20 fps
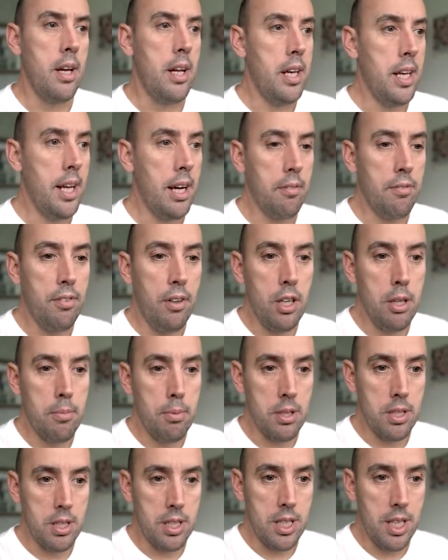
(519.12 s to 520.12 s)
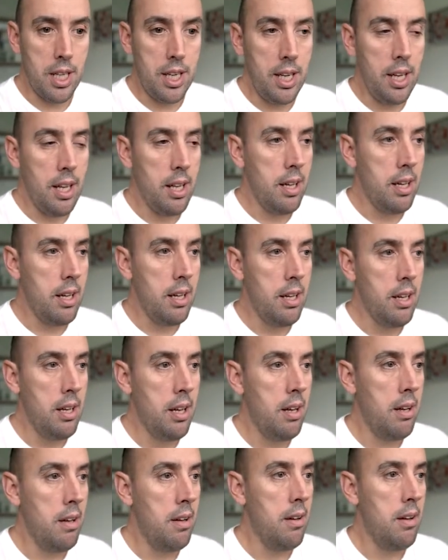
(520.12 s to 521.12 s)
Now vibrancy,
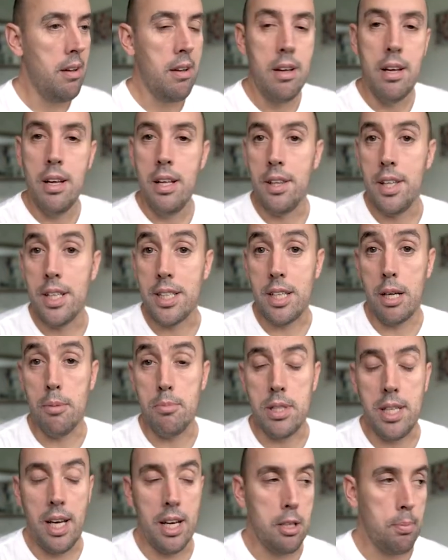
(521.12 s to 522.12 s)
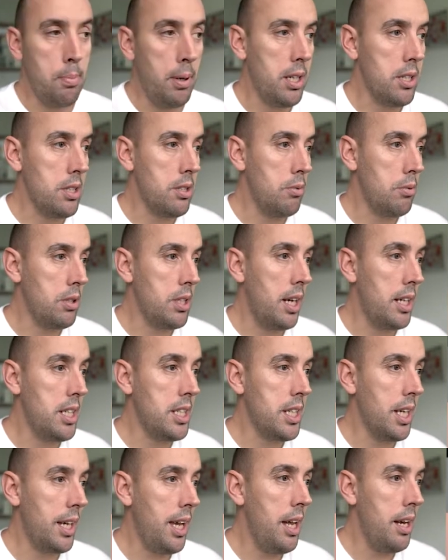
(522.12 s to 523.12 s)
this comes down to personal
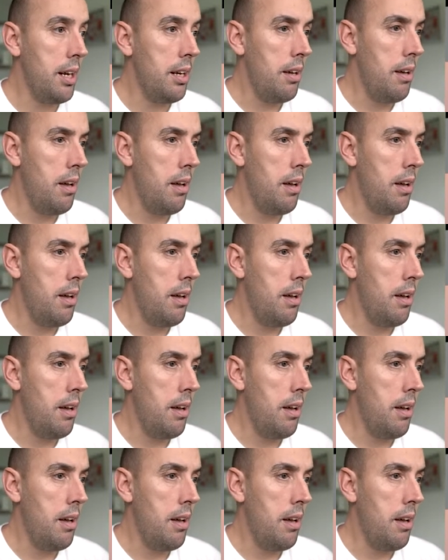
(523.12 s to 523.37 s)
taste again.